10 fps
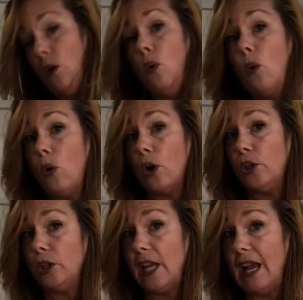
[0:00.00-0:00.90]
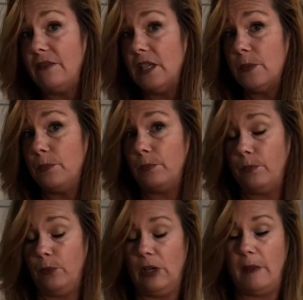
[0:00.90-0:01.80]
or you can have these
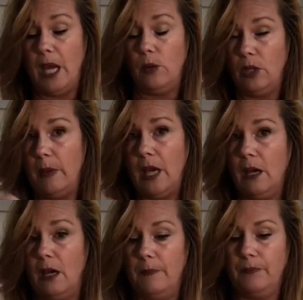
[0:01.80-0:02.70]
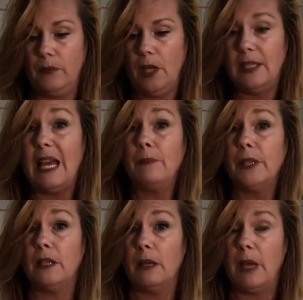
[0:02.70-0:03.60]
pre-made, or you can make a
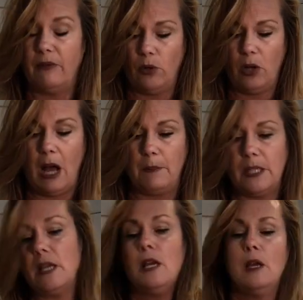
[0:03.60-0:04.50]
template and then make photocopies.